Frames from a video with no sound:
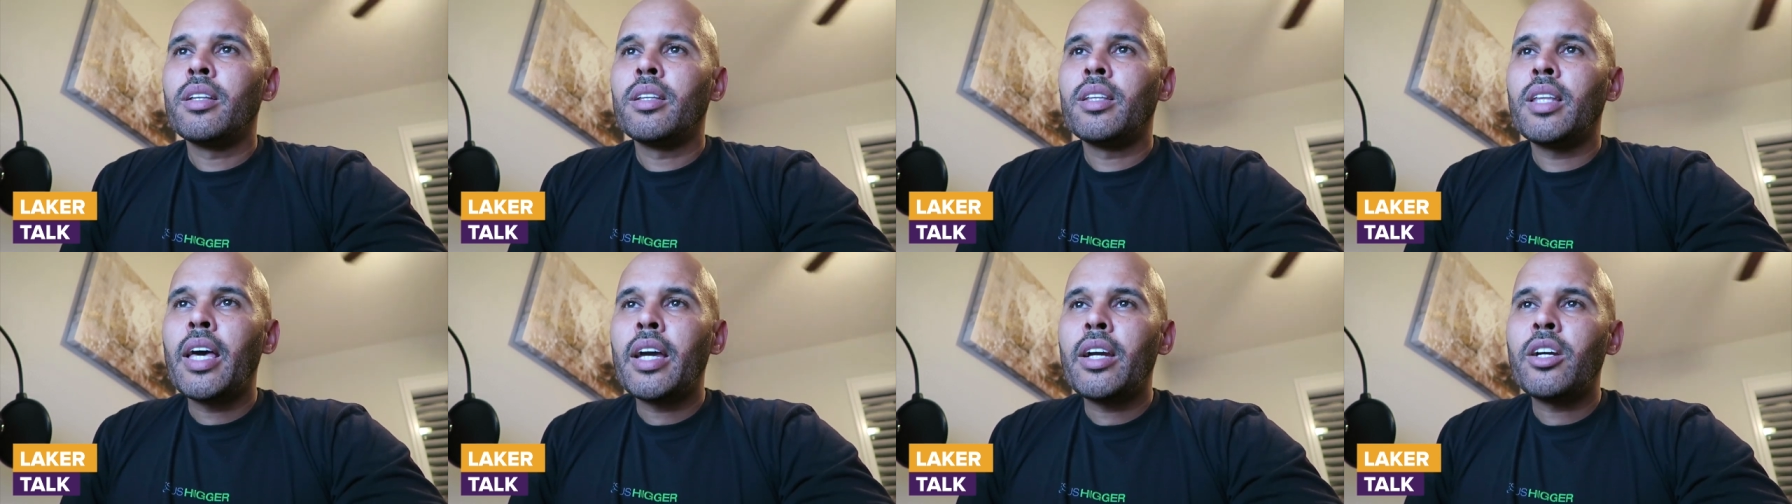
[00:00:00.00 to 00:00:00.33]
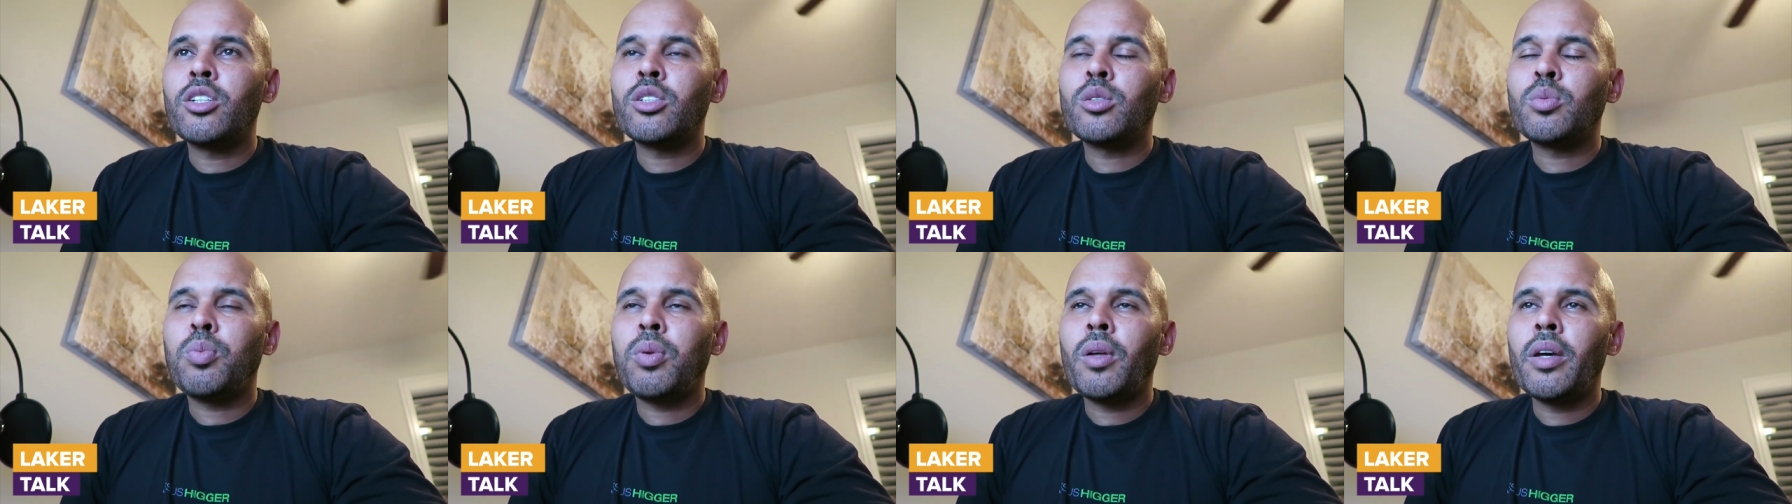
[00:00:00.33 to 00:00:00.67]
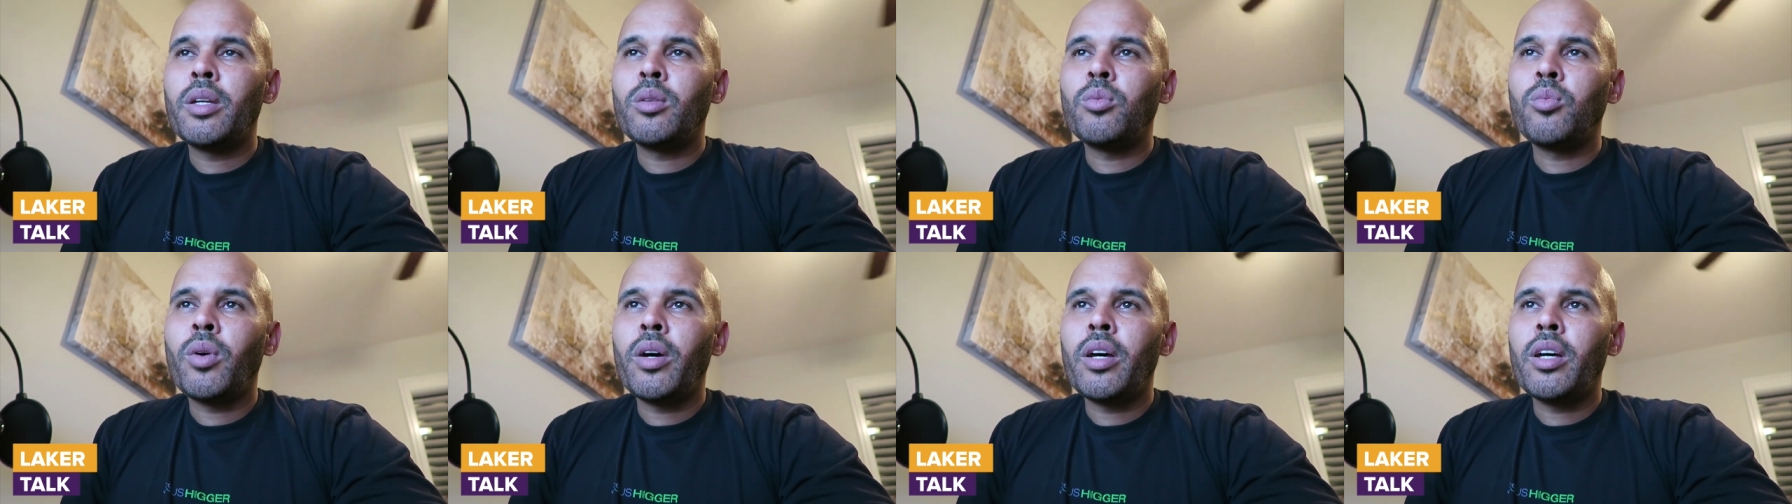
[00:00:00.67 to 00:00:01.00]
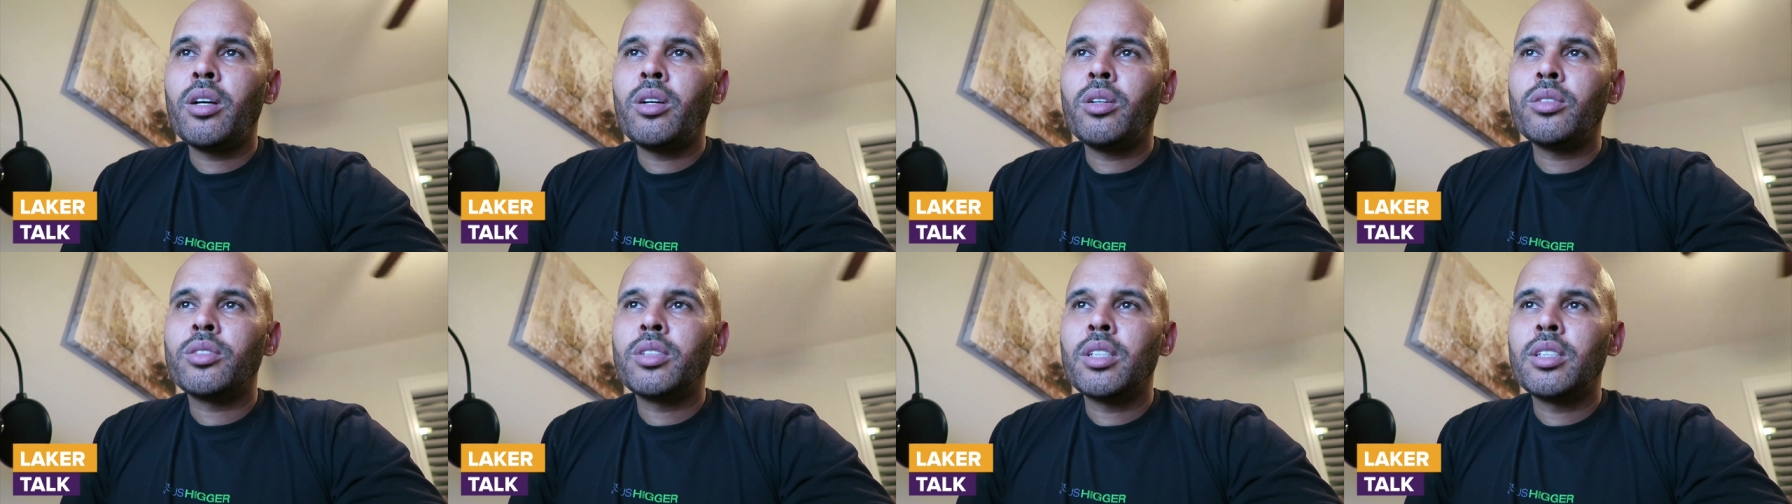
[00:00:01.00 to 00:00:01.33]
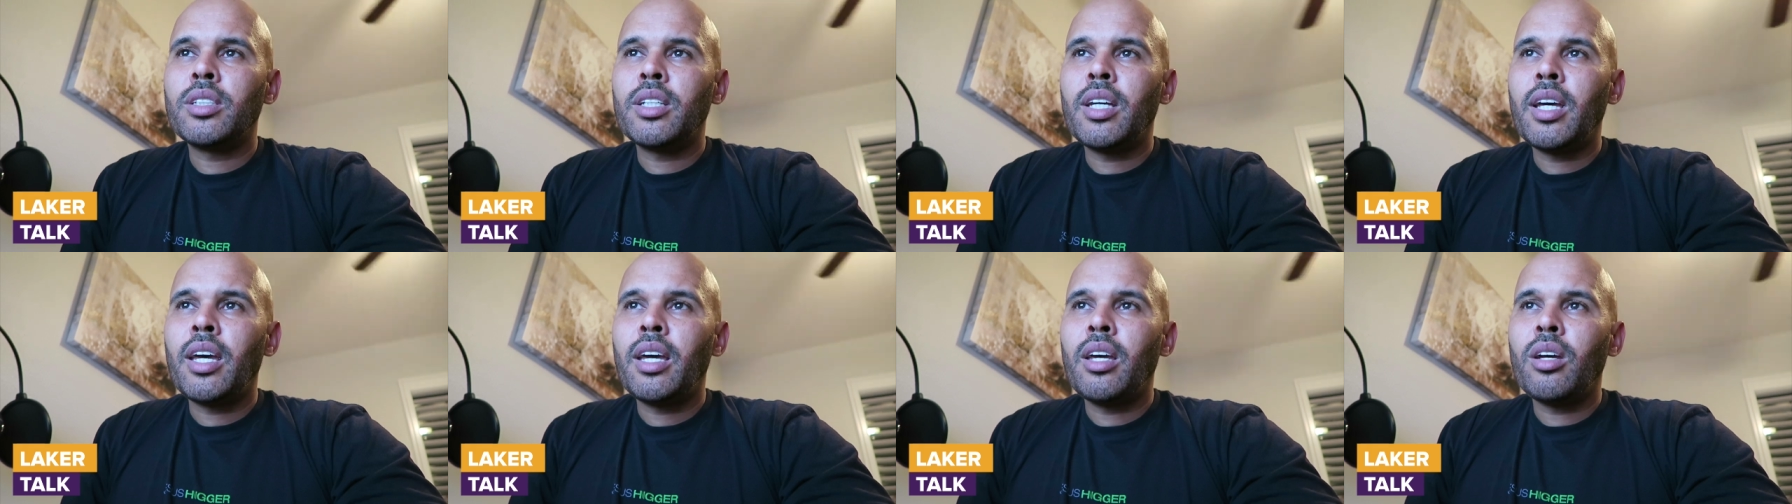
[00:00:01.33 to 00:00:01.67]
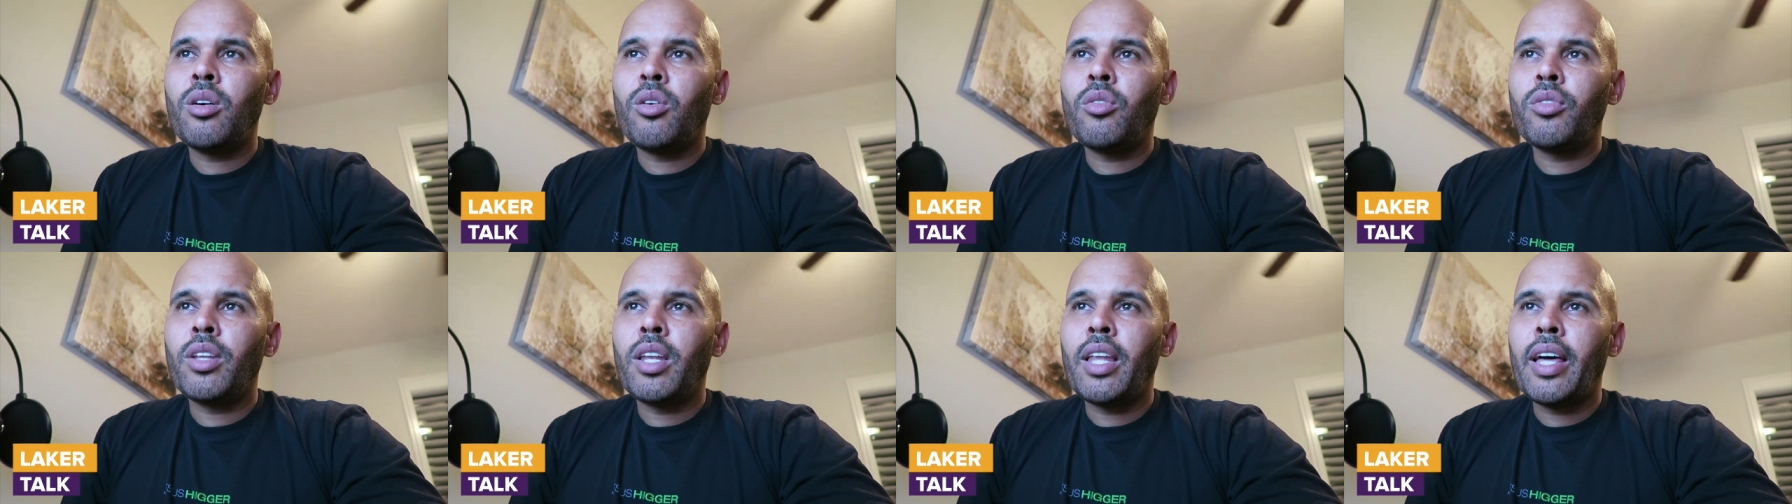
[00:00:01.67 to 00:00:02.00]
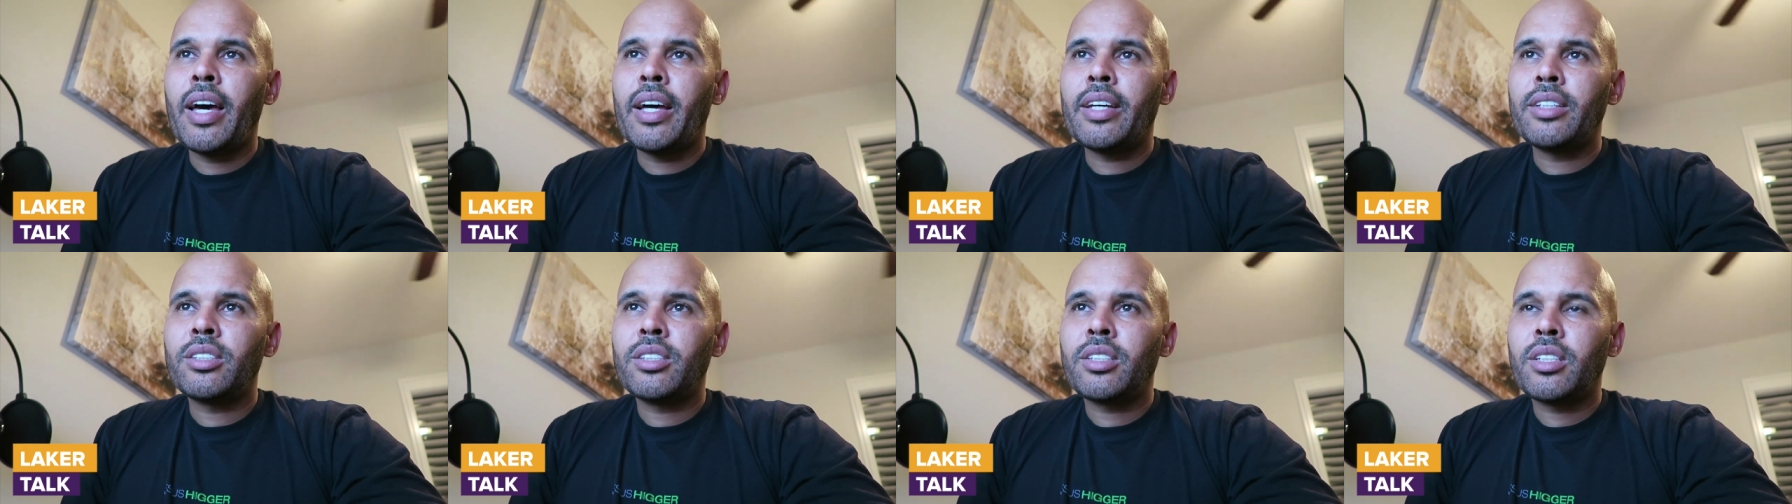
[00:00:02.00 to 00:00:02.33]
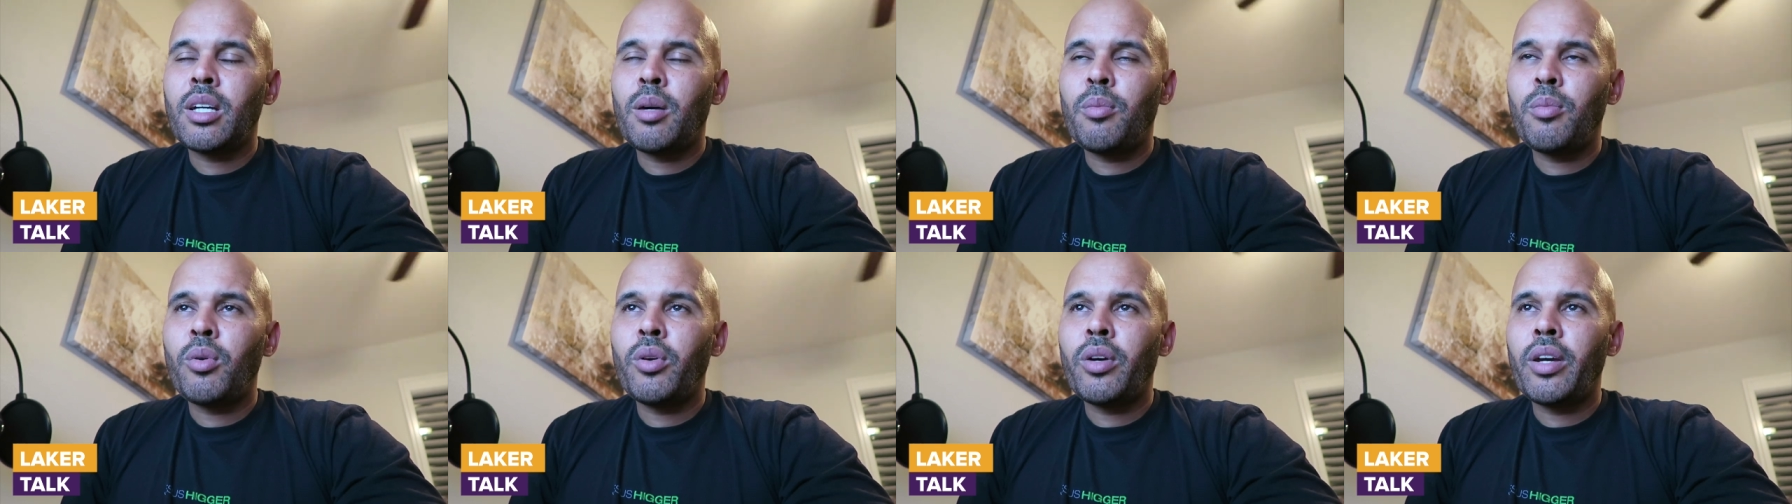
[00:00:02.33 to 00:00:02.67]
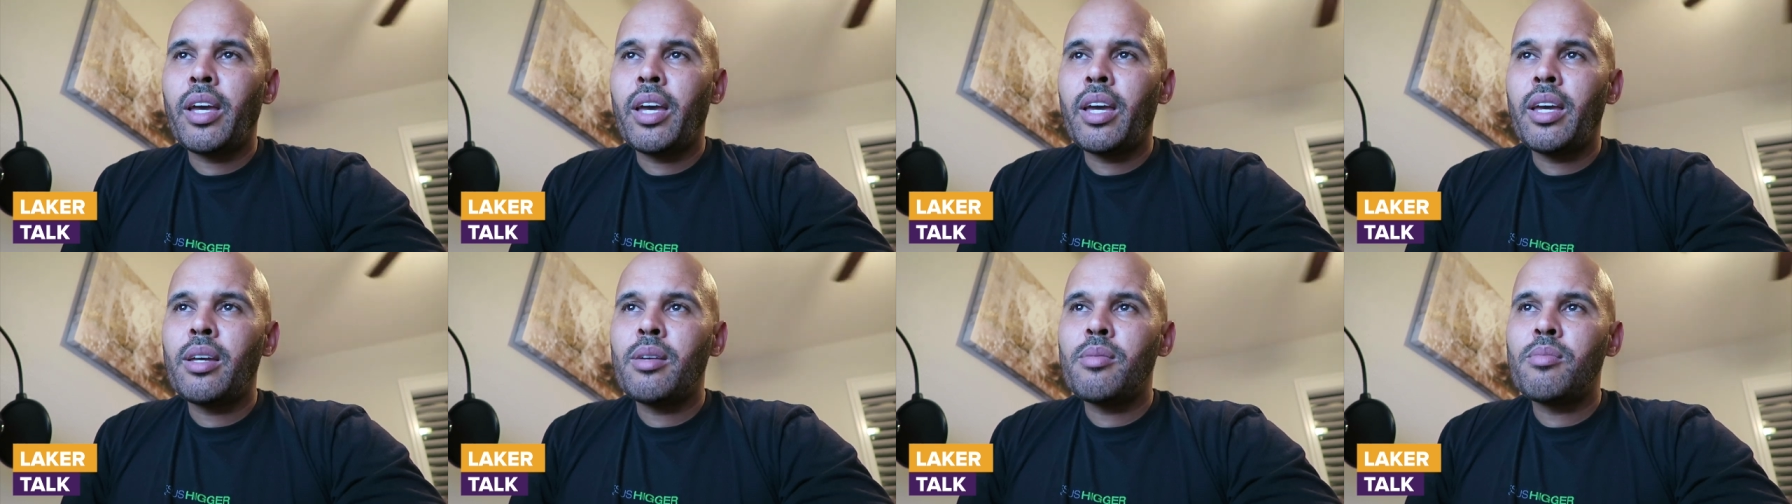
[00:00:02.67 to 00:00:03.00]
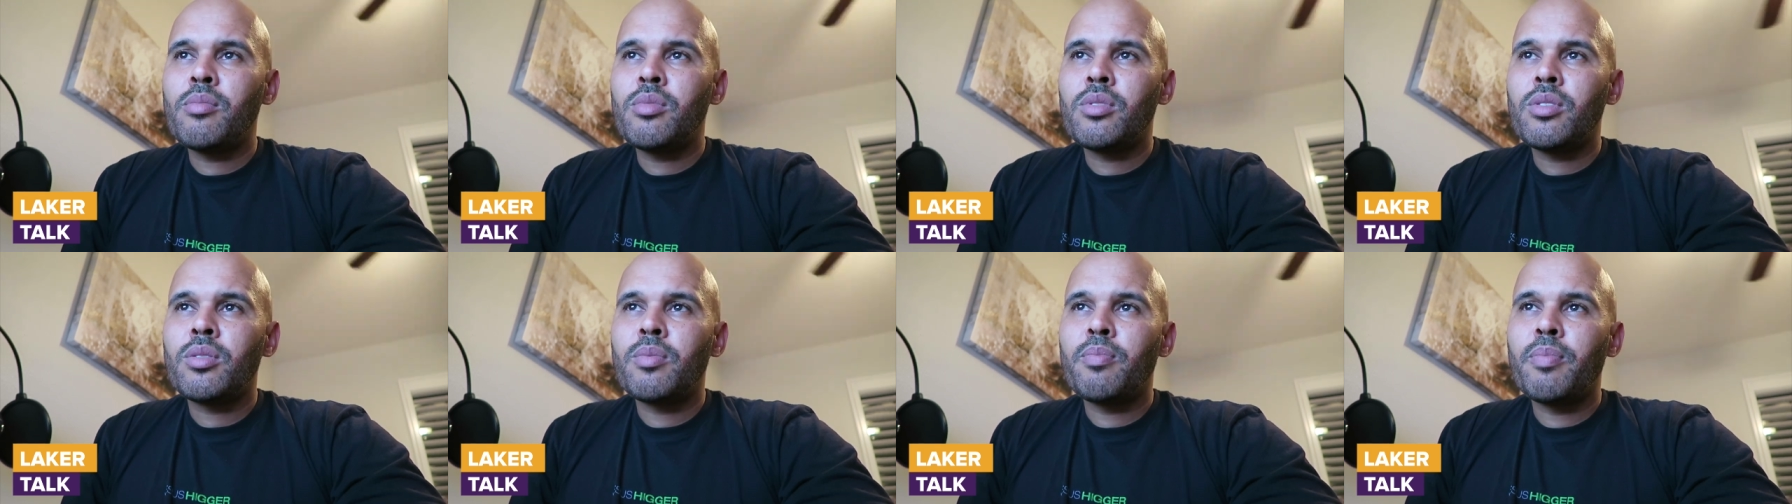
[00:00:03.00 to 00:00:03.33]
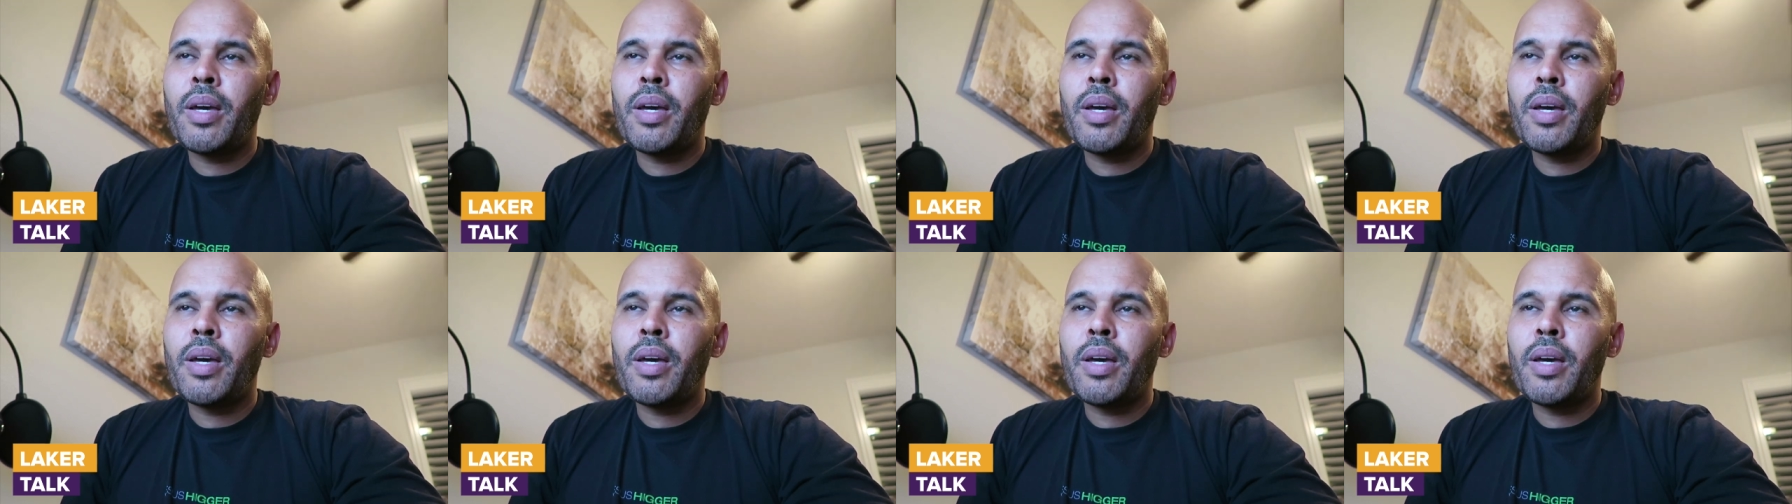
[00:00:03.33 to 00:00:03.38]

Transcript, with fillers: Lakers played well today over the last couple games.